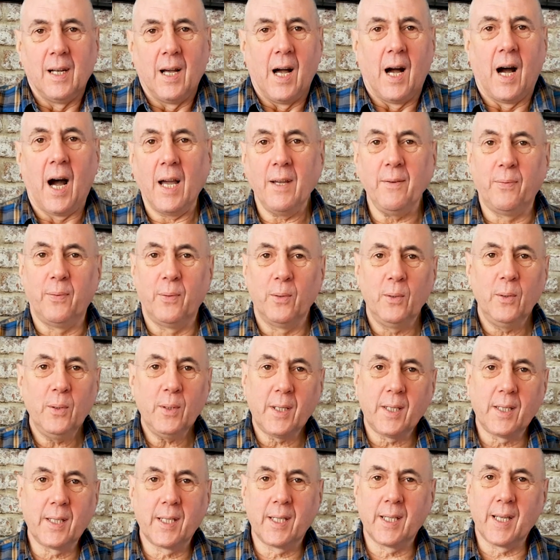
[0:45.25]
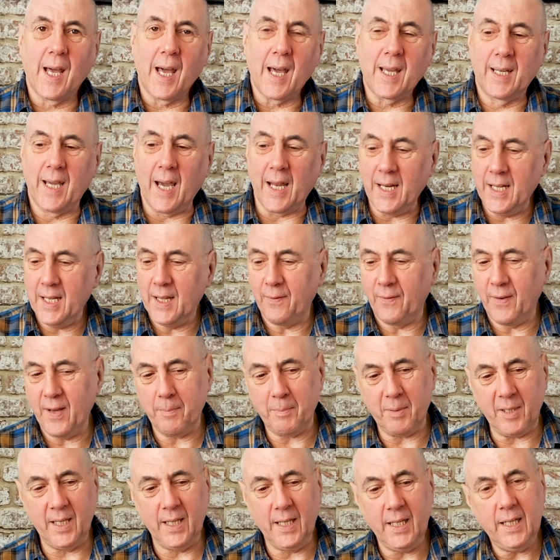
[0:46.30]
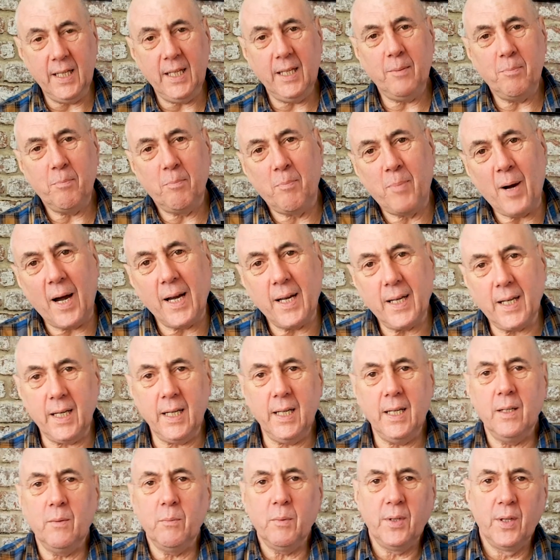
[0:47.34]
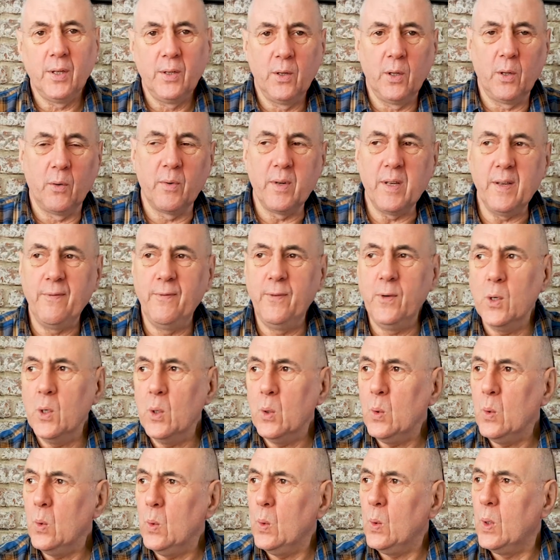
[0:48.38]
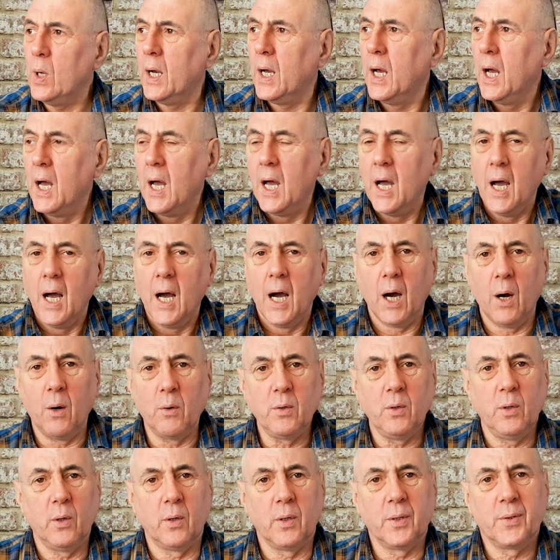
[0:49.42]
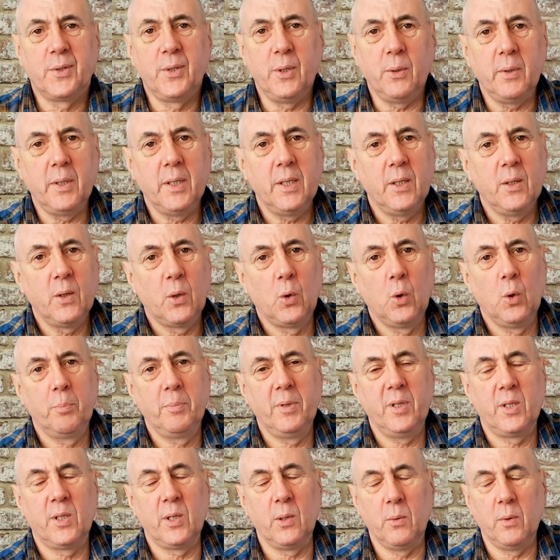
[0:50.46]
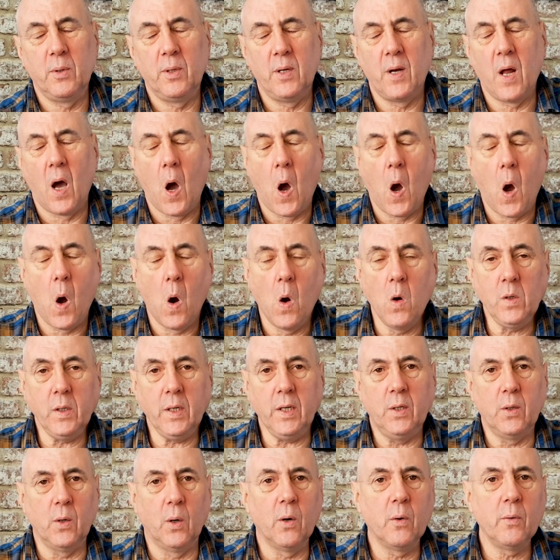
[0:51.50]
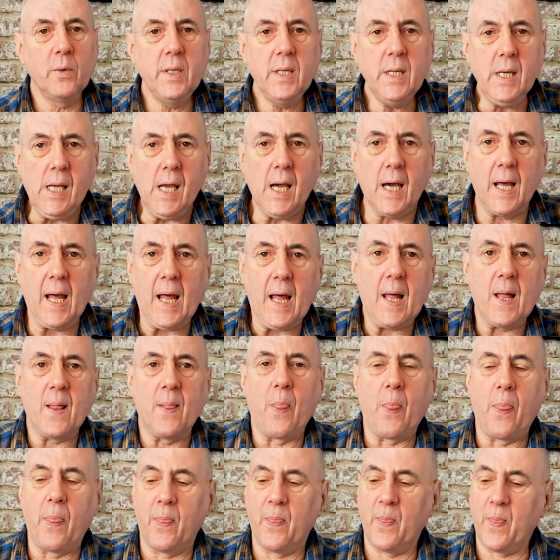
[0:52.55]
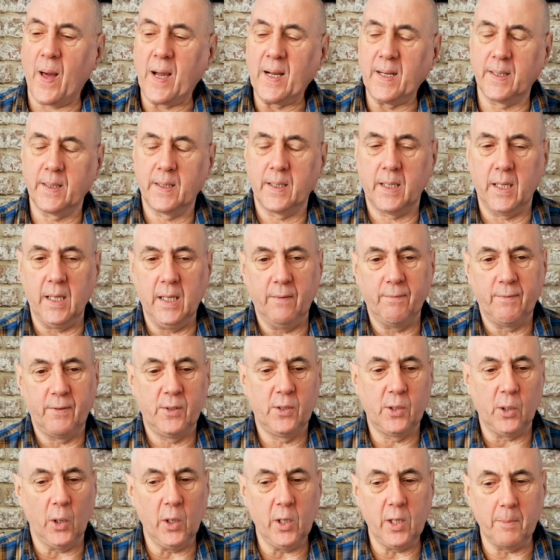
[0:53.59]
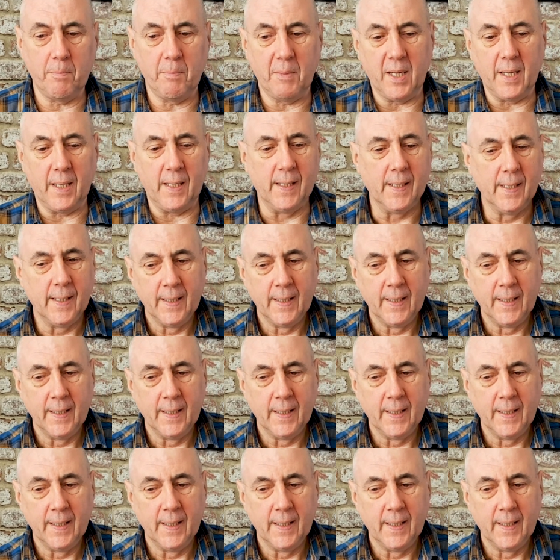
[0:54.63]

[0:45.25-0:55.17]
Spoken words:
Hi folks, Kenny the Vaping here, back again with another review. How you all doing? Hope you're doing hunky-dory, and thanks again for joining me.